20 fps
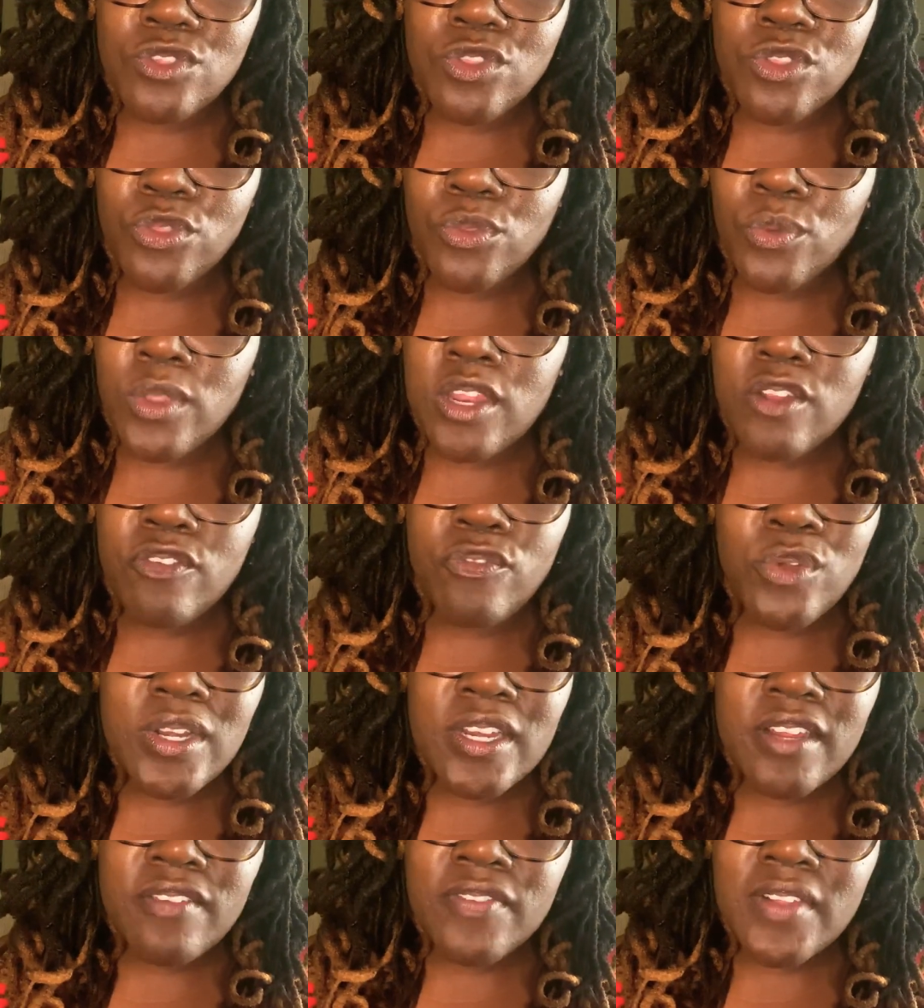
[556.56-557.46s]
3 to
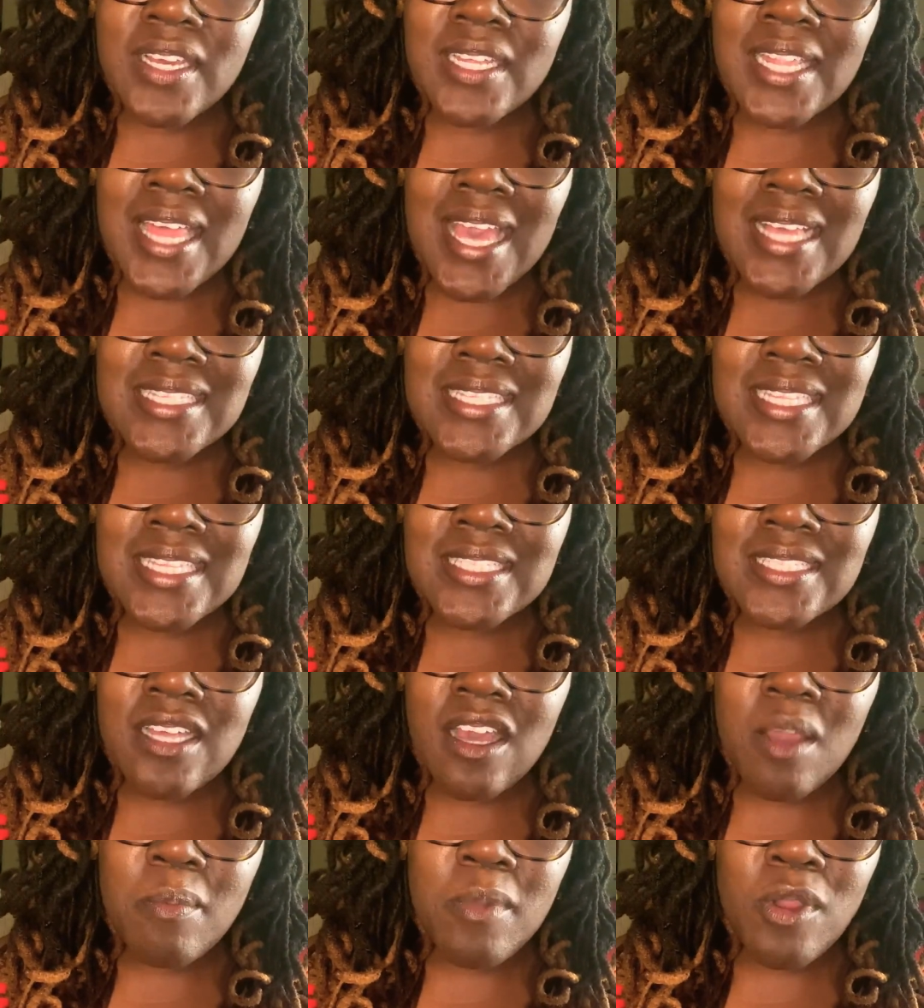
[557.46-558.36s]
4 different classes
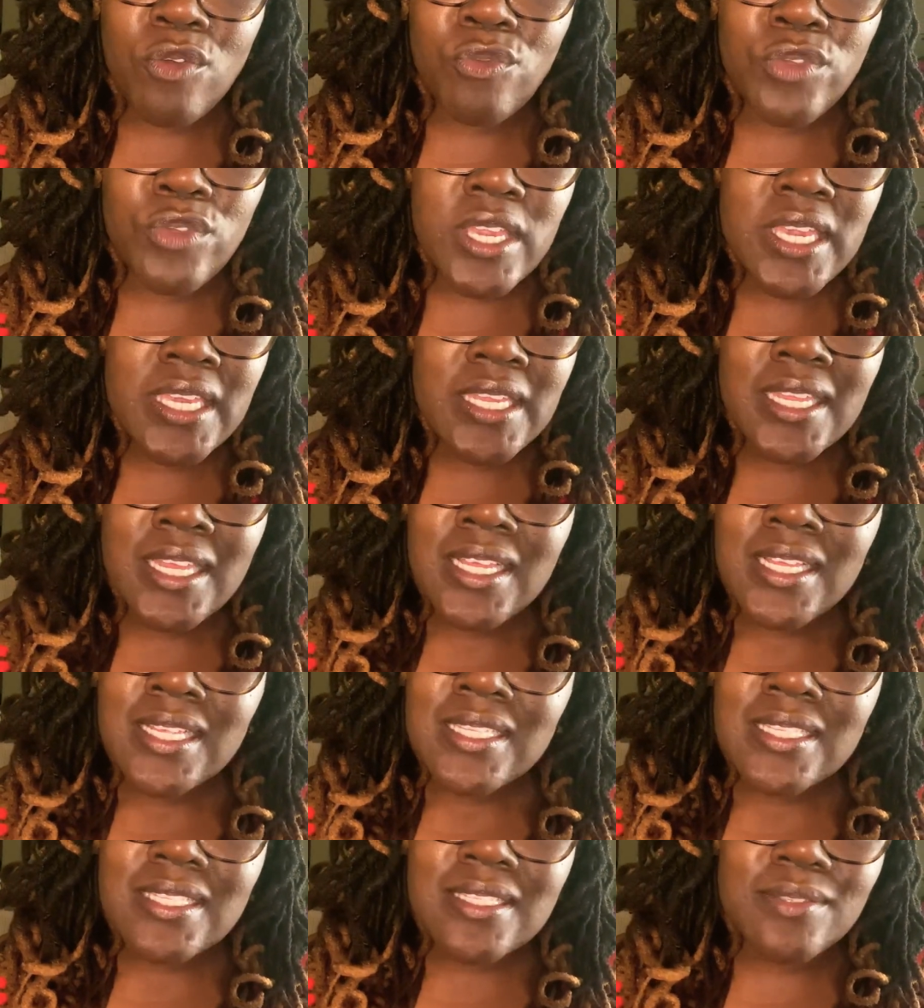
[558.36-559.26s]
talking about read
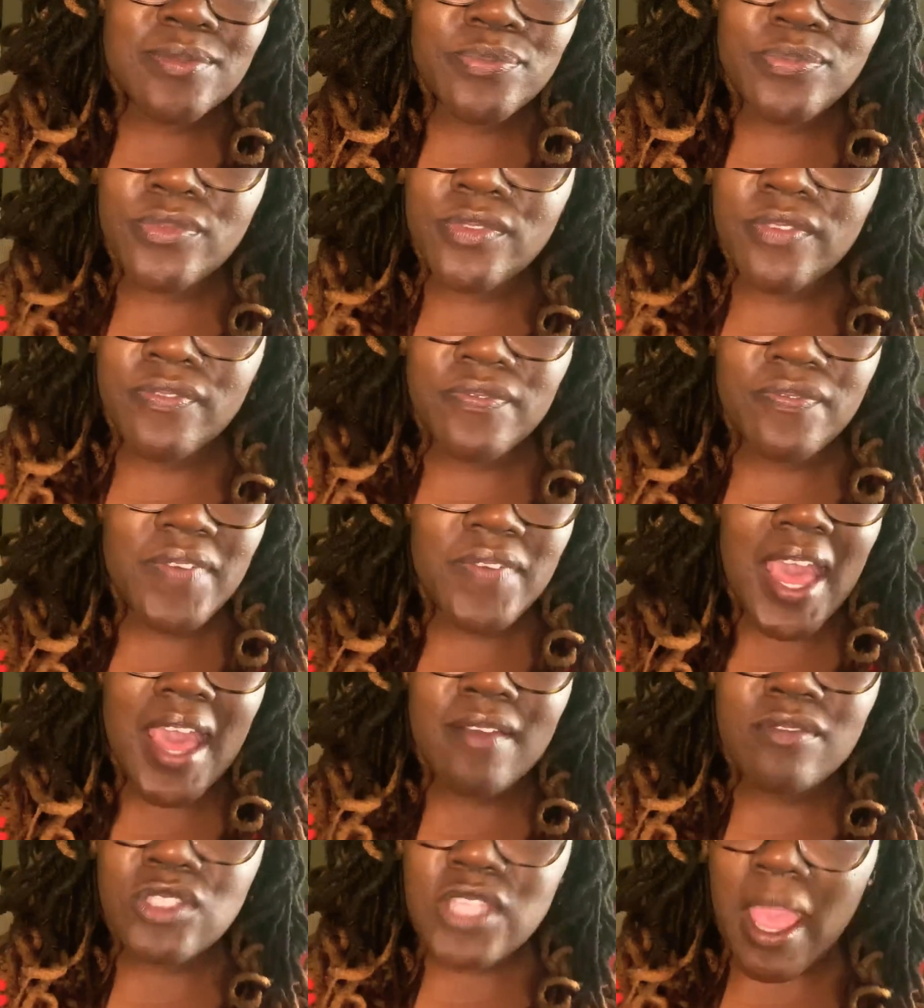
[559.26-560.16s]

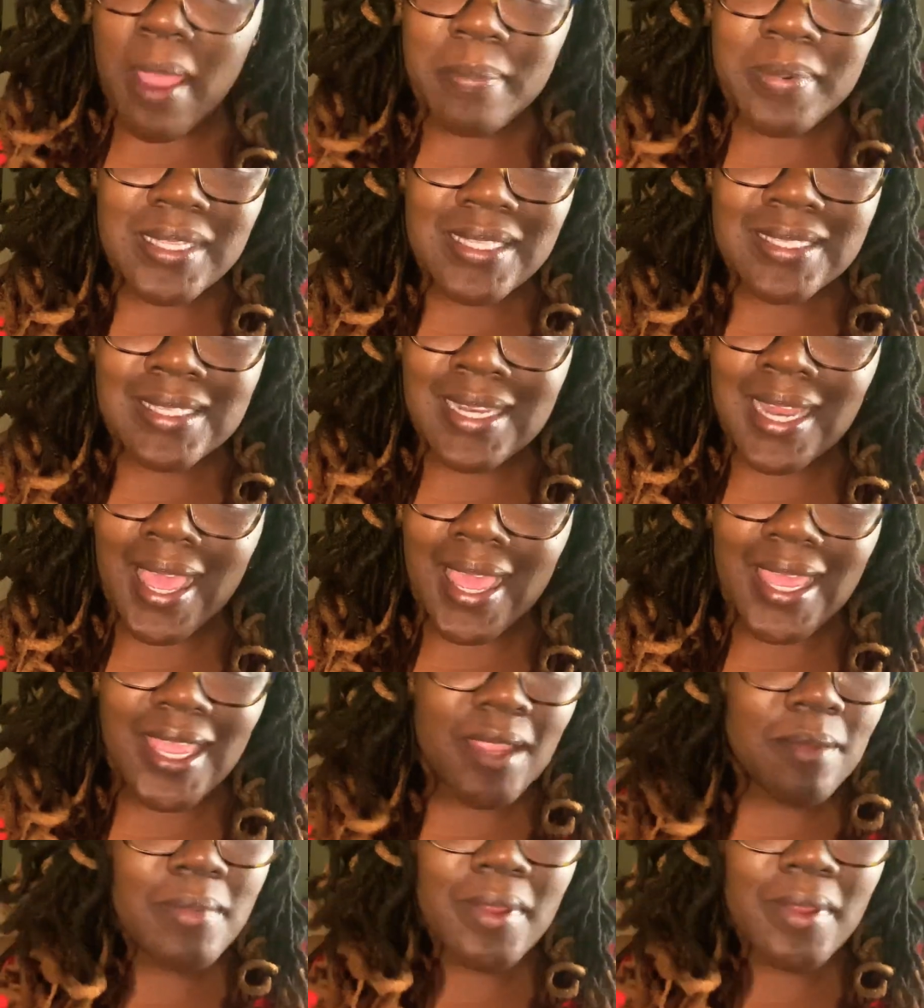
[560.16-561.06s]
5 chapters a
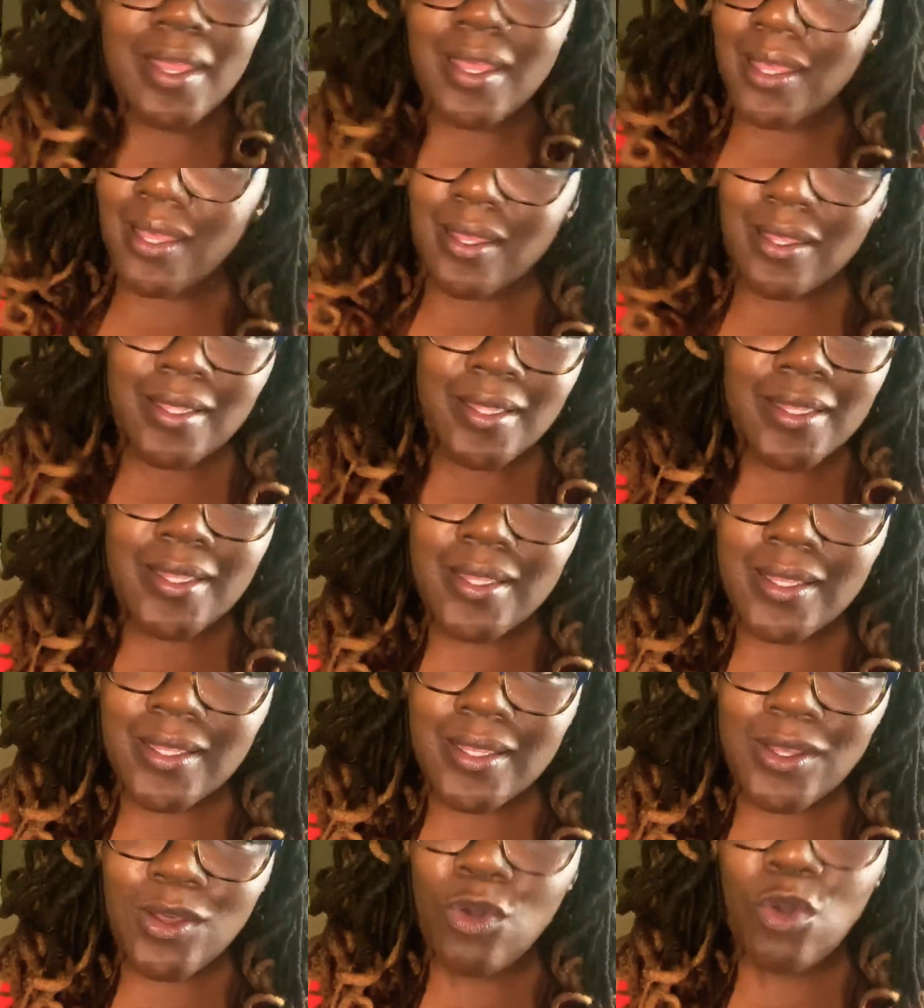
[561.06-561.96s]
night. Bruh,
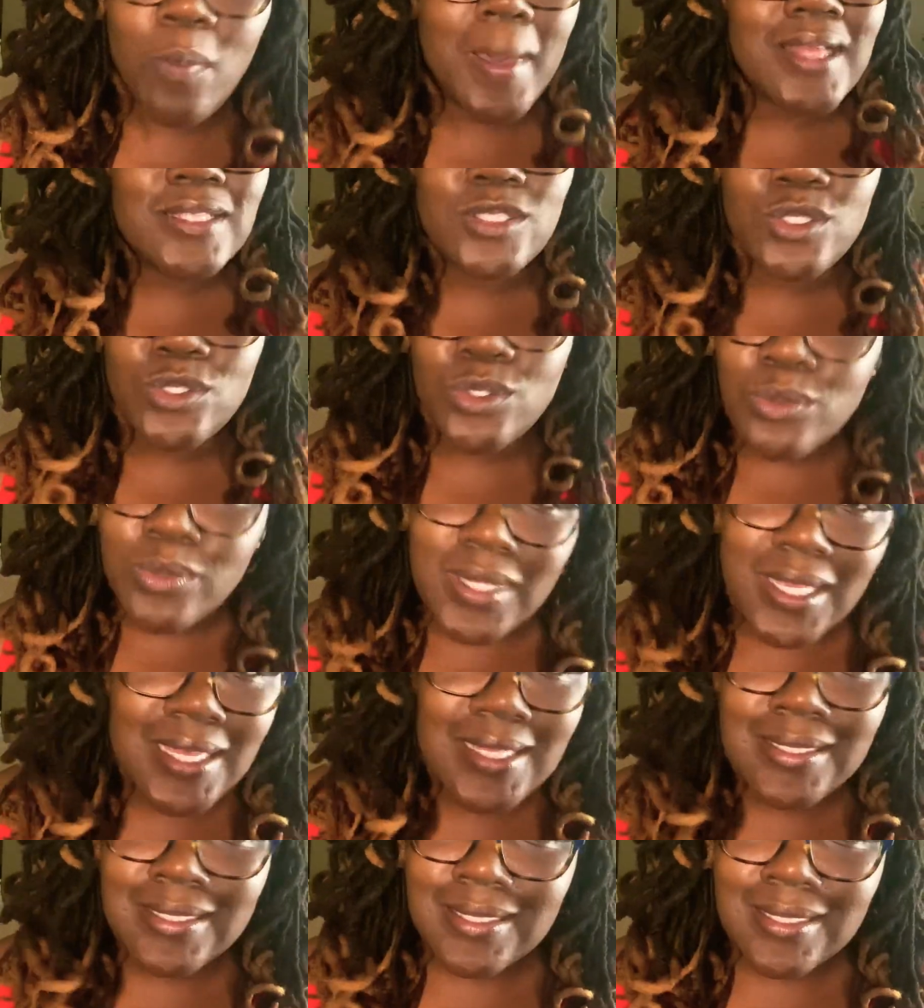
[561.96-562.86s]
who about to do
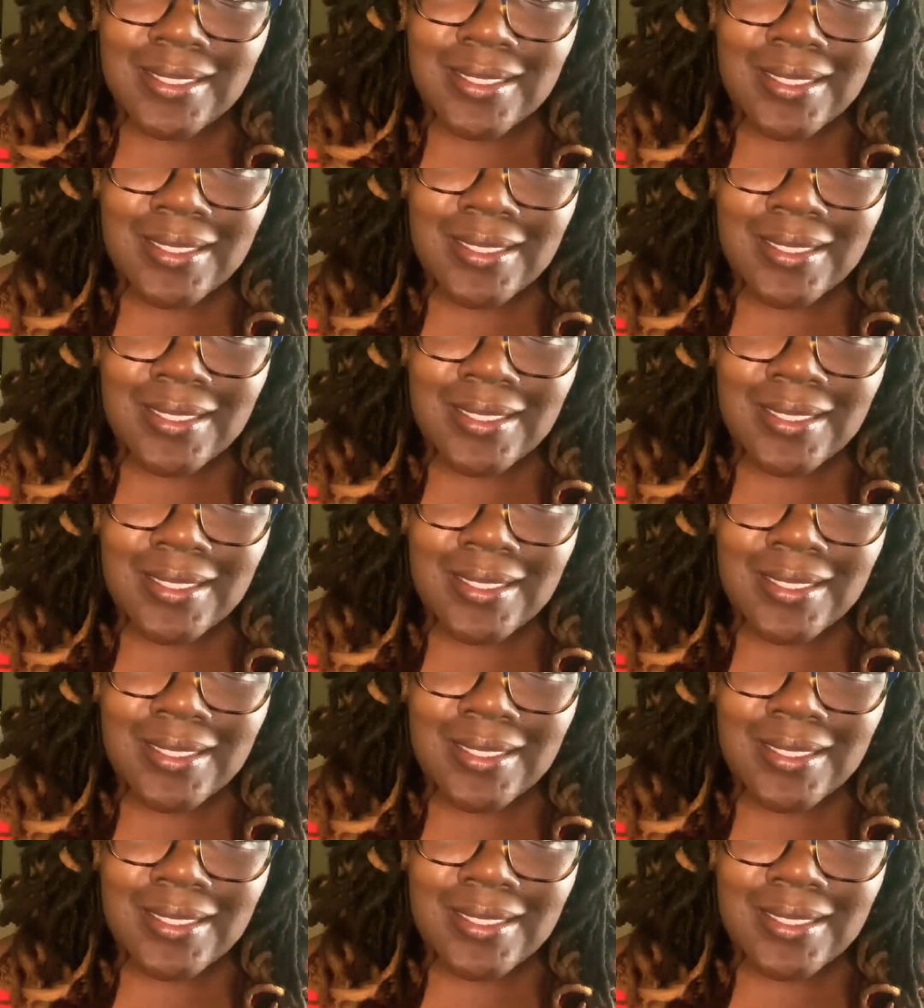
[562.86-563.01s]
this?